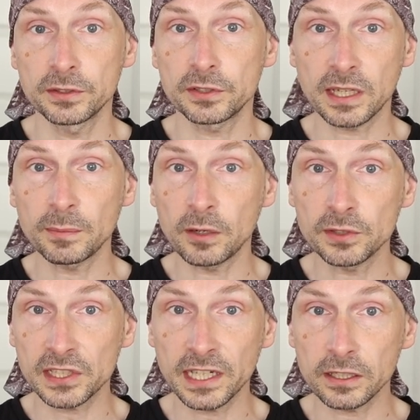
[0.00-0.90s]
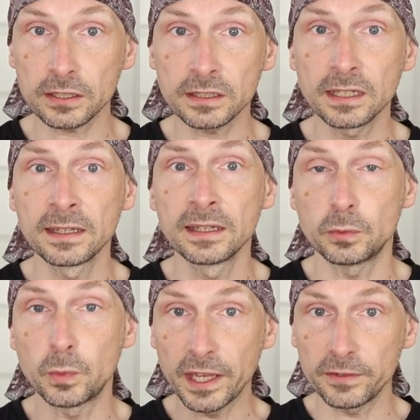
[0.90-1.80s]
to somehow settle
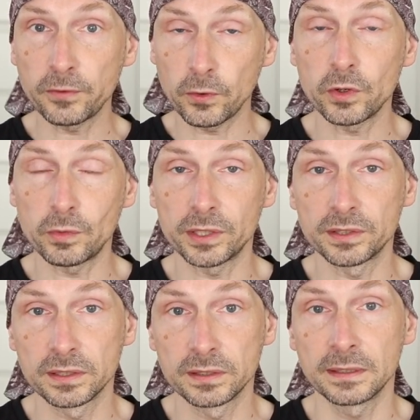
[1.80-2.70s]
the way forward.